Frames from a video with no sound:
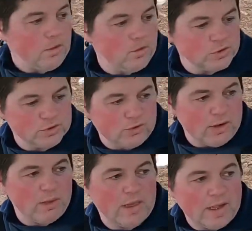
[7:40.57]
Not sure how
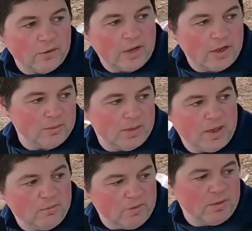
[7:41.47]
well that'll go, but
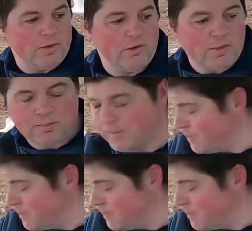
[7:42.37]
hopefully it'll be alright.